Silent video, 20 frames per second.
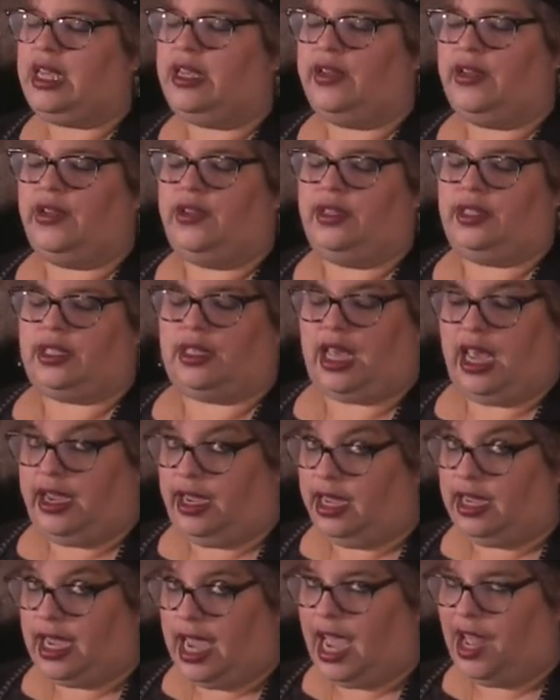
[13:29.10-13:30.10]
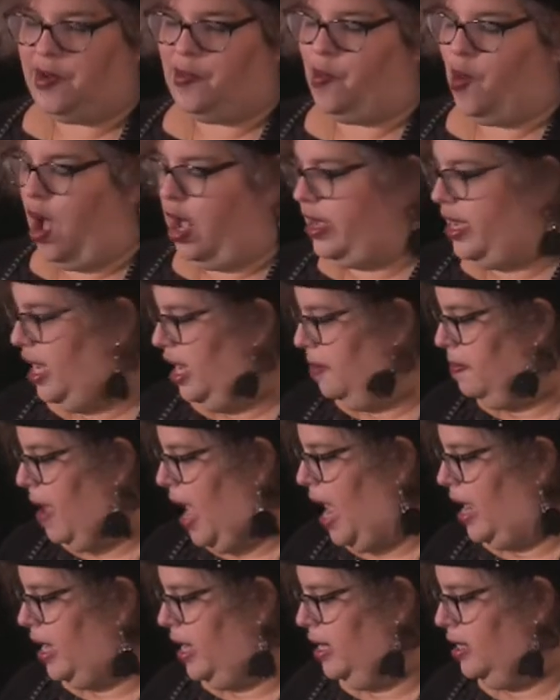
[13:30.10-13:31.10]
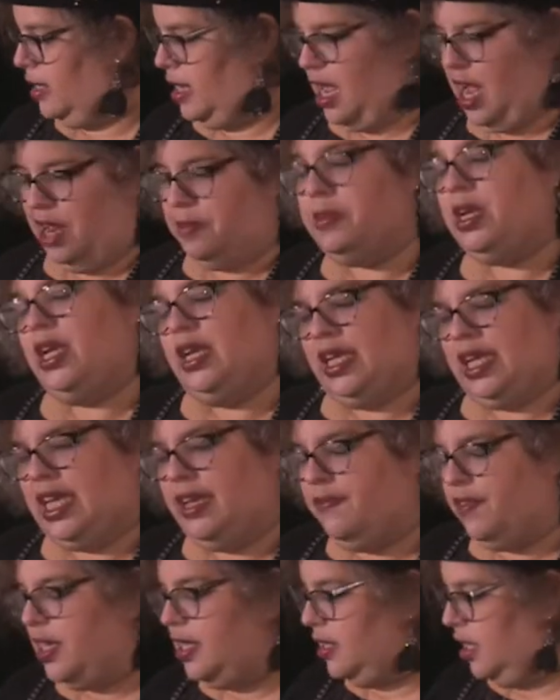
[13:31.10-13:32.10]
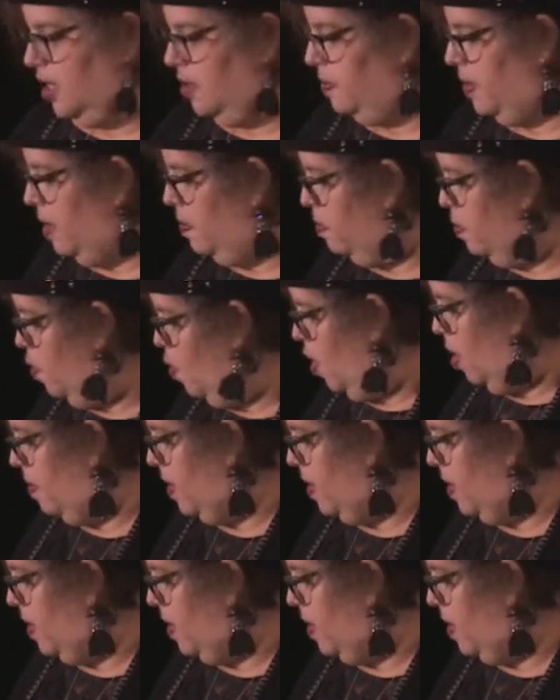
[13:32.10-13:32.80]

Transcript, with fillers: is like, again, walking back in time even a little bit more